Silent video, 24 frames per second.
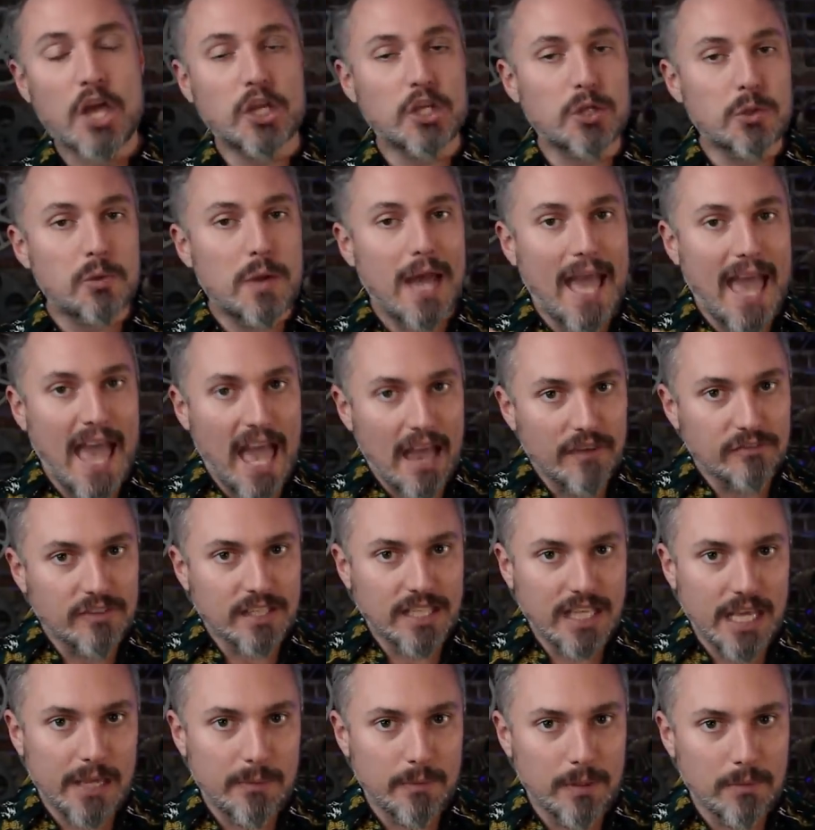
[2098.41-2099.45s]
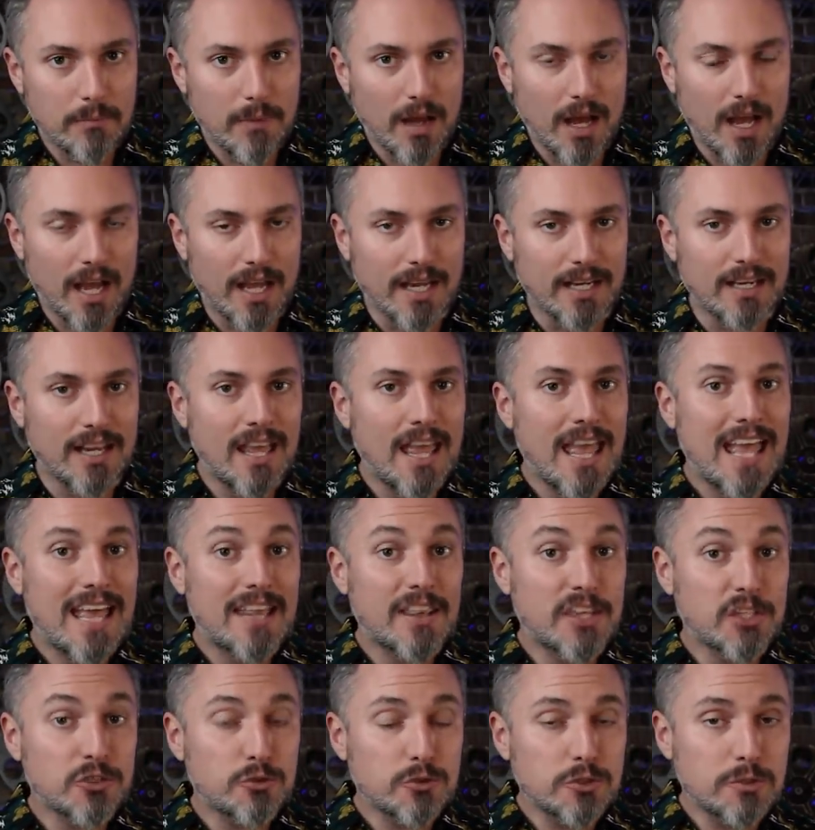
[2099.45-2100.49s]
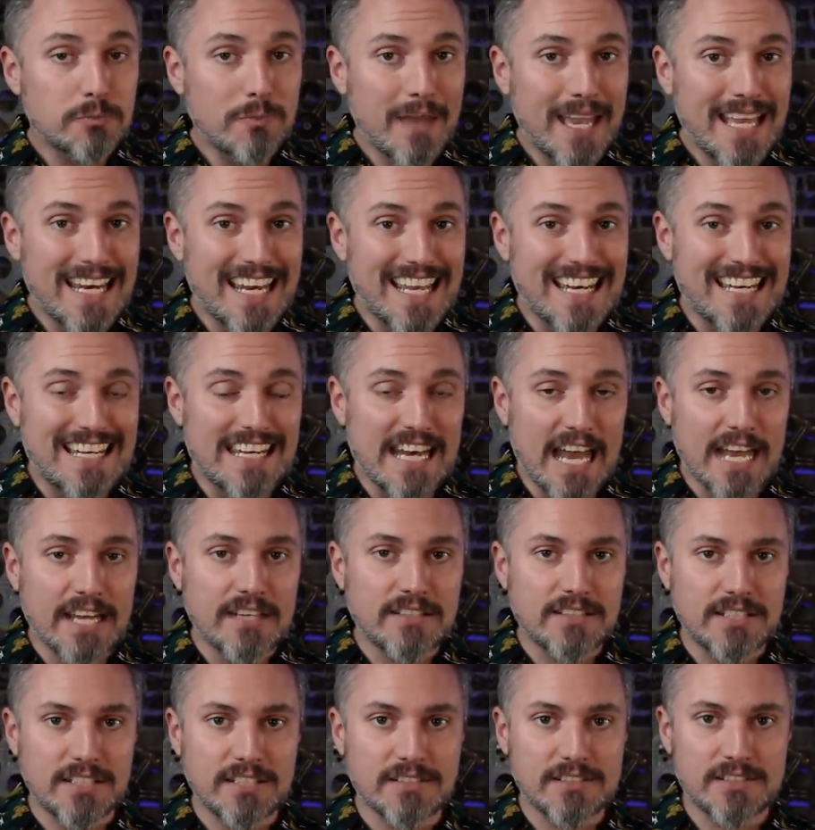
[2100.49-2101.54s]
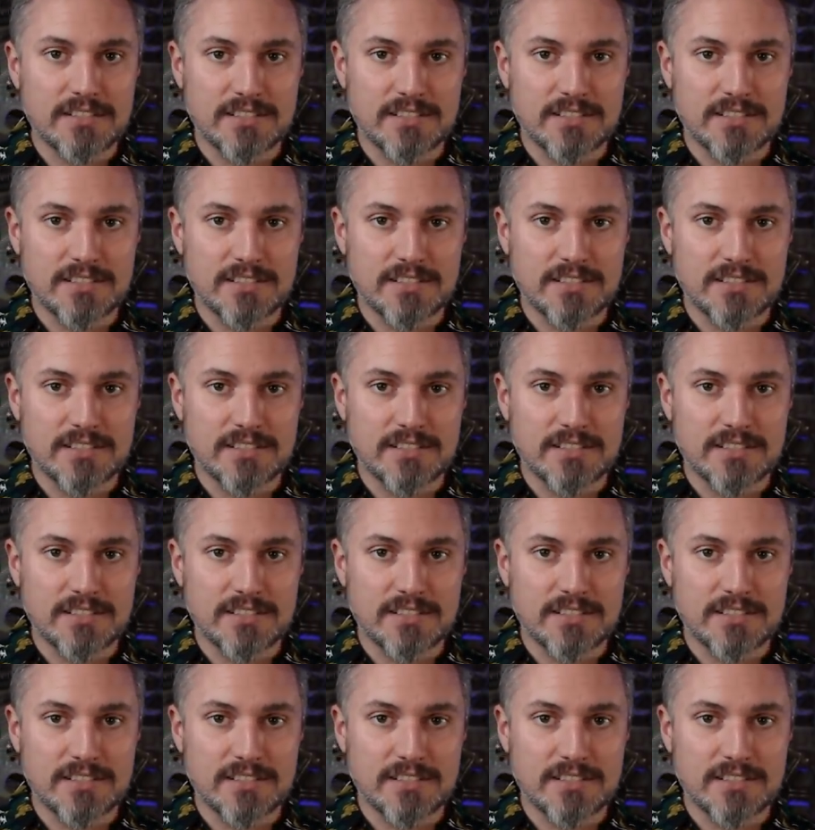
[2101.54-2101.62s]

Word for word: you have to keep in mind, this was made in nineteen